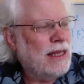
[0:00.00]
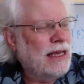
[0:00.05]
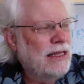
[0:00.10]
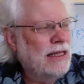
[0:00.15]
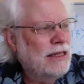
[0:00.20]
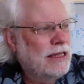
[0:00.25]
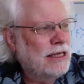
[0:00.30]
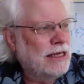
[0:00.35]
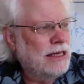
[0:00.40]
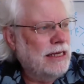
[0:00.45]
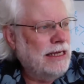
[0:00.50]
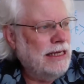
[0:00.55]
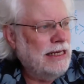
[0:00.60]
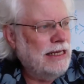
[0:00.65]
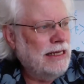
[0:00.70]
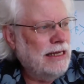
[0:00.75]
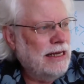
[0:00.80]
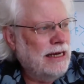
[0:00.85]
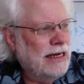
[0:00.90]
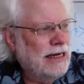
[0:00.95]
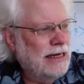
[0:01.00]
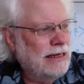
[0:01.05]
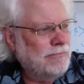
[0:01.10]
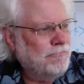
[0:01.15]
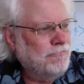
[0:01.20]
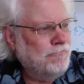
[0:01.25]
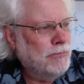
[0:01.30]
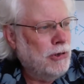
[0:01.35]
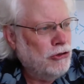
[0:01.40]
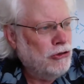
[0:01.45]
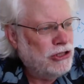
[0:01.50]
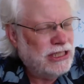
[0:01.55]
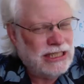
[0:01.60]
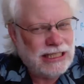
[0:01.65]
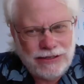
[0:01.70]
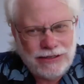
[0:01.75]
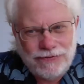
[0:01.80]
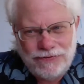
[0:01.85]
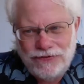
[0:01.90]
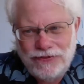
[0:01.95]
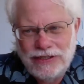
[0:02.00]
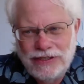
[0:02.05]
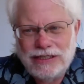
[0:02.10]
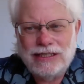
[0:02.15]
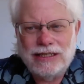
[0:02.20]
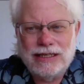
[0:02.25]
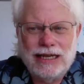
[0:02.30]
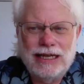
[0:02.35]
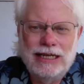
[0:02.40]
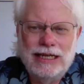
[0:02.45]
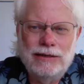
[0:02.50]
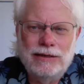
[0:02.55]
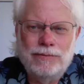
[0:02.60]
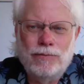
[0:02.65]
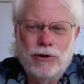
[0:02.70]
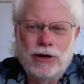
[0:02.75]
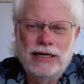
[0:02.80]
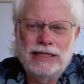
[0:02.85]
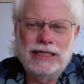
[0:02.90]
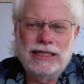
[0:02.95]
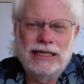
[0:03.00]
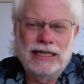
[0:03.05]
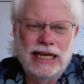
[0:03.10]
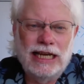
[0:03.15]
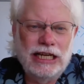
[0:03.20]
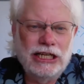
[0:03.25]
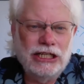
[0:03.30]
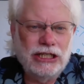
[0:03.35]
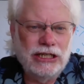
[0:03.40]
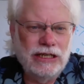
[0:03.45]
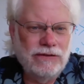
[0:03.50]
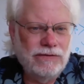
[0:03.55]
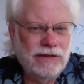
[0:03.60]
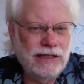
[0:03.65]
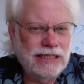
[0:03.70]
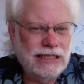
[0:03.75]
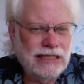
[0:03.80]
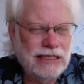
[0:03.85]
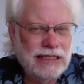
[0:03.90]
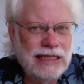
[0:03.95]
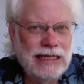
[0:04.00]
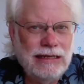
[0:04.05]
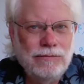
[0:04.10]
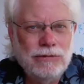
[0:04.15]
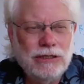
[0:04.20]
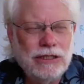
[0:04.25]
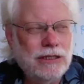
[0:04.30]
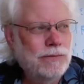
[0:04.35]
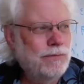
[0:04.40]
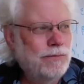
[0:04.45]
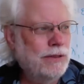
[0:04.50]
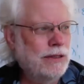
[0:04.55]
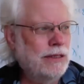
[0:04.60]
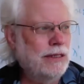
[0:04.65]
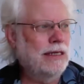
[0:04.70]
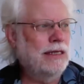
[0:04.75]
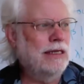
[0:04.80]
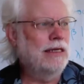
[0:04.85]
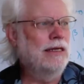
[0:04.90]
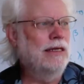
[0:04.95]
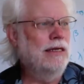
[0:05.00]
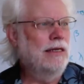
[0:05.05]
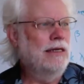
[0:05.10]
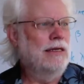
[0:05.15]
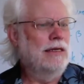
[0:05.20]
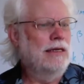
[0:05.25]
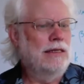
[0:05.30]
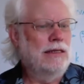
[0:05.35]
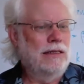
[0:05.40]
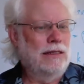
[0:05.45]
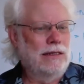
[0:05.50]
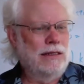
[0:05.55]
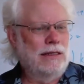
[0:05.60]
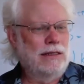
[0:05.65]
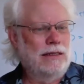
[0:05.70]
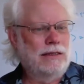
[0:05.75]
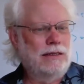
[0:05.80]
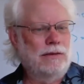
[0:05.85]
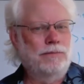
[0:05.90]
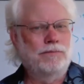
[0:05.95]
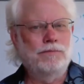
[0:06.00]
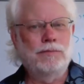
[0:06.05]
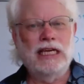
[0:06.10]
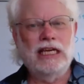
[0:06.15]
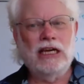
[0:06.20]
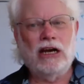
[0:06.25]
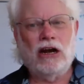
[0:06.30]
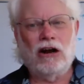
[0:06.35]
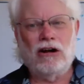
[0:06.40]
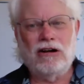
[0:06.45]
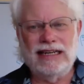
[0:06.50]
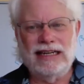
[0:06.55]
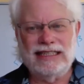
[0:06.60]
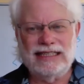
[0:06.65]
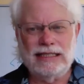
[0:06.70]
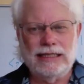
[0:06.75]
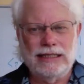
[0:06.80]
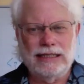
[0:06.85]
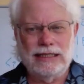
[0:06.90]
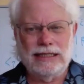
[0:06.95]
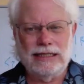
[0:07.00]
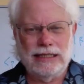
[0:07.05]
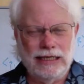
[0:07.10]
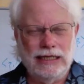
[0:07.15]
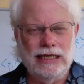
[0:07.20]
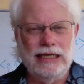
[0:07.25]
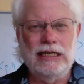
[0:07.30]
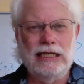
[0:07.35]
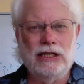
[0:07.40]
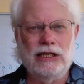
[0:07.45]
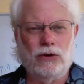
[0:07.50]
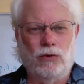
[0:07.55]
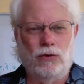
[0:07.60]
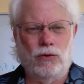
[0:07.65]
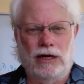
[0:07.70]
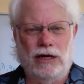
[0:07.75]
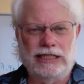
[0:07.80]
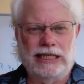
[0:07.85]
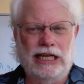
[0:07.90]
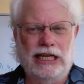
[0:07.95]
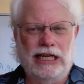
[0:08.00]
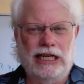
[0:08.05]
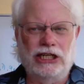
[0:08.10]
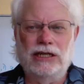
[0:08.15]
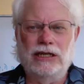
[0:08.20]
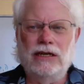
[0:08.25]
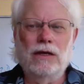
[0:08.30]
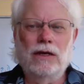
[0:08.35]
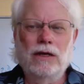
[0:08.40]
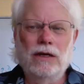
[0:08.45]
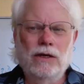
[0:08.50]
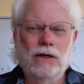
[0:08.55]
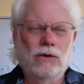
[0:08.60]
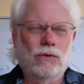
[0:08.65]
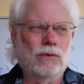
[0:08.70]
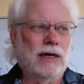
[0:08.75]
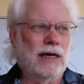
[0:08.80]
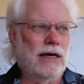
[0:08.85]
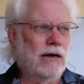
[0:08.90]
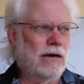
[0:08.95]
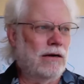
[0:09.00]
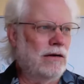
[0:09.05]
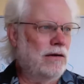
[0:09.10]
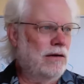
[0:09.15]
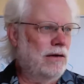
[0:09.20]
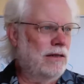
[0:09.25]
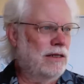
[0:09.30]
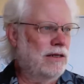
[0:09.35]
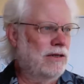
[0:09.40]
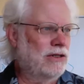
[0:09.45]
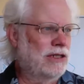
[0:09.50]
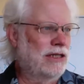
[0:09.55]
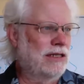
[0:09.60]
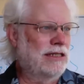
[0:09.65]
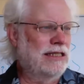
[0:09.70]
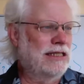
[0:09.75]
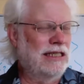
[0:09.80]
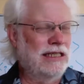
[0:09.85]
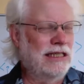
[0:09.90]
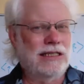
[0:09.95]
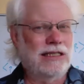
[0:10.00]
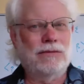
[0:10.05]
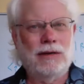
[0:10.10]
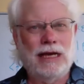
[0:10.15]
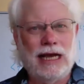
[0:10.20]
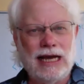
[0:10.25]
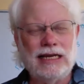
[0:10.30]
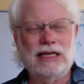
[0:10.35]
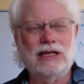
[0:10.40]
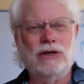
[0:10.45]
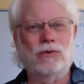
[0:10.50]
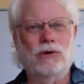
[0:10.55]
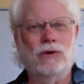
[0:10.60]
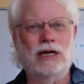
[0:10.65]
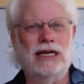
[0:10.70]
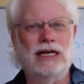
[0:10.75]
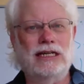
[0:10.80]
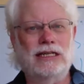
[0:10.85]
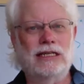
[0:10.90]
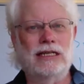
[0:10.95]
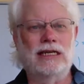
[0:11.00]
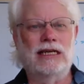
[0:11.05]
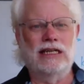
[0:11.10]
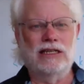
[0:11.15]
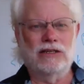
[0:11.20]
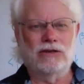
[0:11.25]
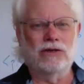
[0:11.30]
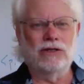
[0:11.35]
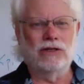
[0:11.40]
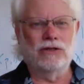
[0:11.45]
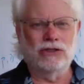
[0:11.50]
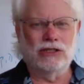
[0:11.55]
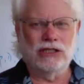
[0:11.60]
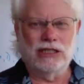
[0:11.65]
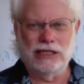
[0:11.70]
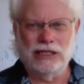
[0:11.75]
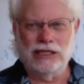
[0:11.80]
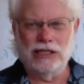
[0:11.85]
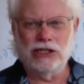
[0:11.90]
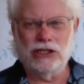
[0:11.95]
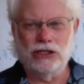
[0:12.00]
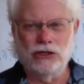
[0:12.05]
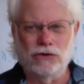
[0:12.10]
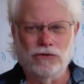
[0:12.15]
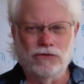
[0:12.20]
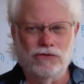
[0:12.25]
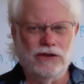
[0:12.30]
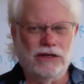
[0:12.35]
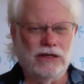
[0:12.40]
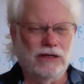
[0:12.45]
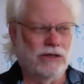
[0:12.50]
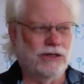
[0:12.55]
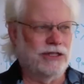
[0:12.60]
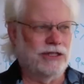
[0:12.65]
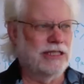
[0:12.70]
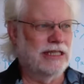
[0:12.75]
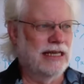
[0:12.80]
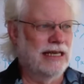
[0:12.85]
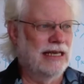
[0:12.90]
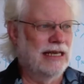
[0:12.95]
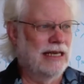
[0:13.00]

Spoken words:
The most sophisticated presentation of this seems to be the BRST quantization, where there's a systematic way to introduce the additional fields.